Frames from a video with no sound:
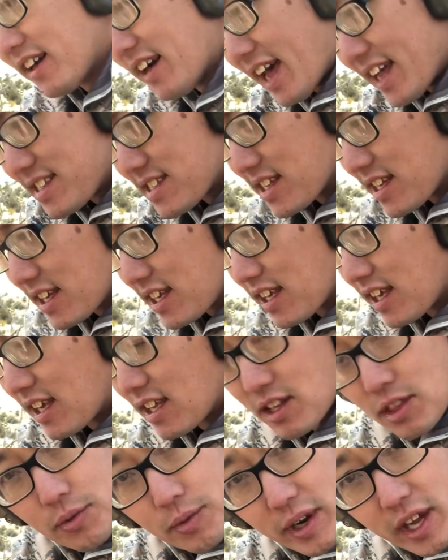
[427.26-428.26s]
Classic
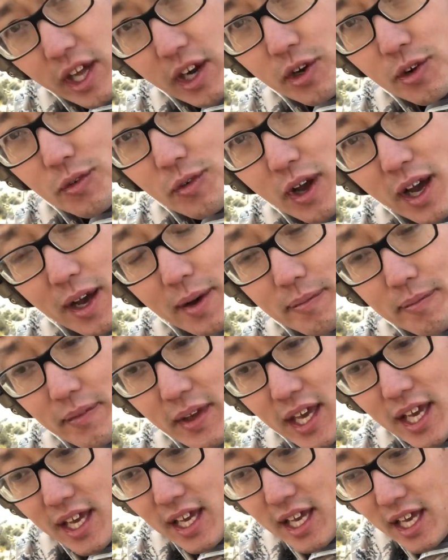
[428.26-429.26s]
in 300
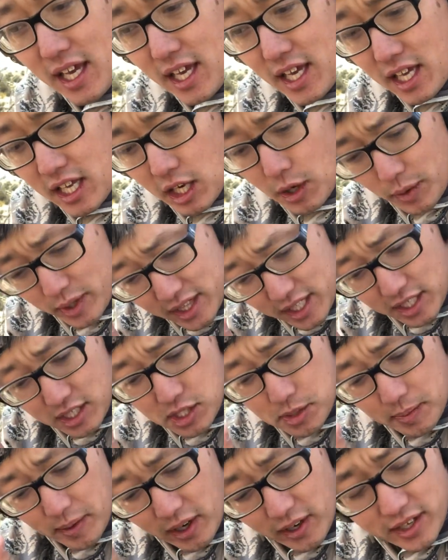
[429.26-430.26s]
RUM, what the
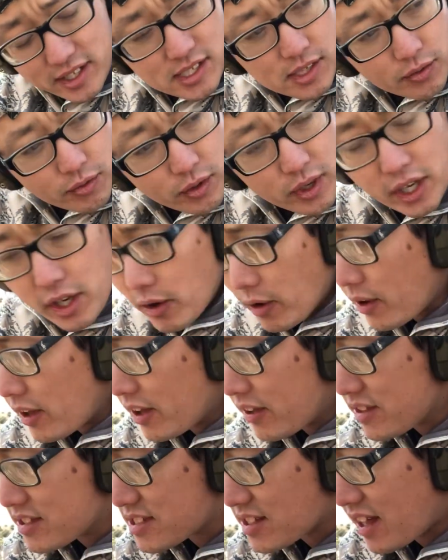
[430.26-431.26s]
experience of
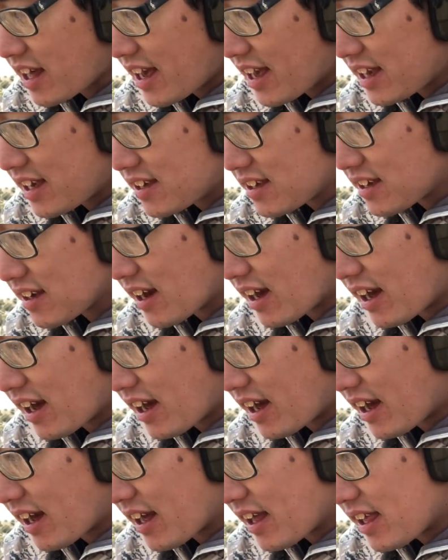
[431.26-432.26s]
recoil is like.
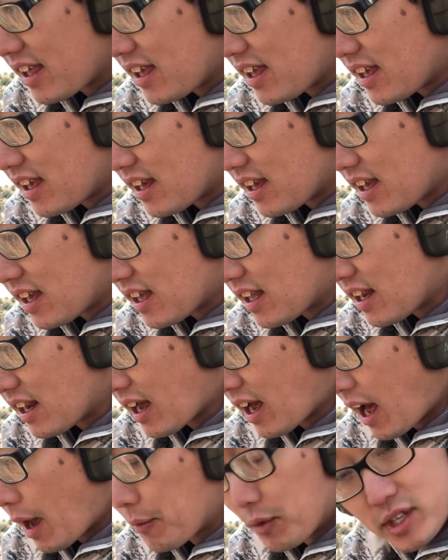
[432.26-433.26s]
I
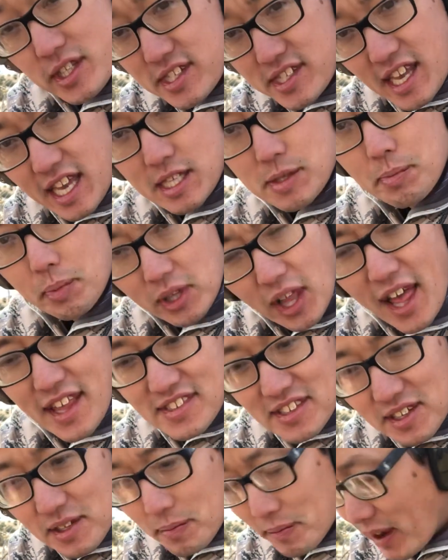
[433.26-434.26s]
wouldn't say it's
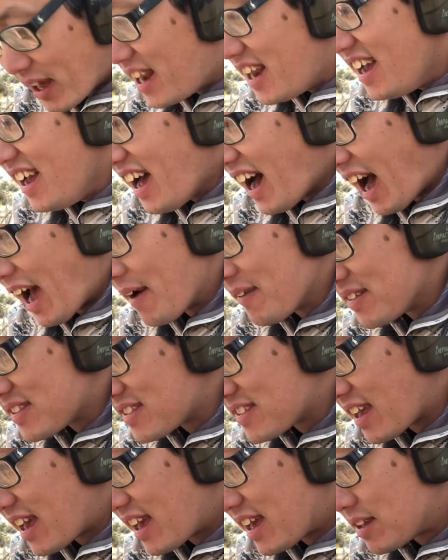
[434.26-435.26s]
pleasant, but I
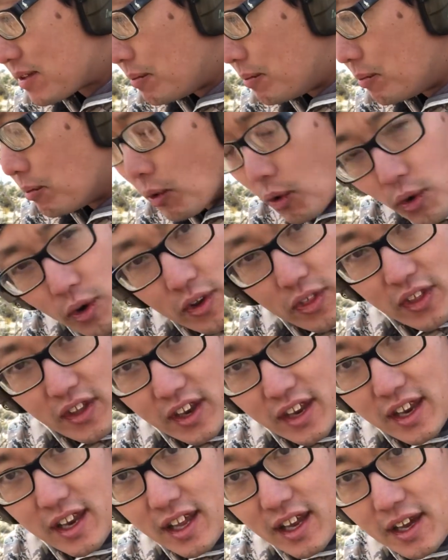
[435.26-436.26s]
would say it's more
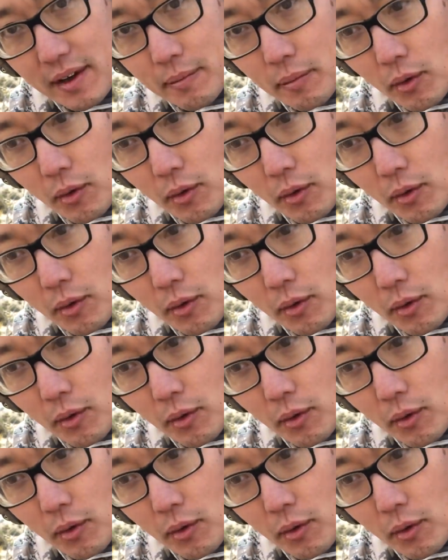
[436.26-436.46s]
than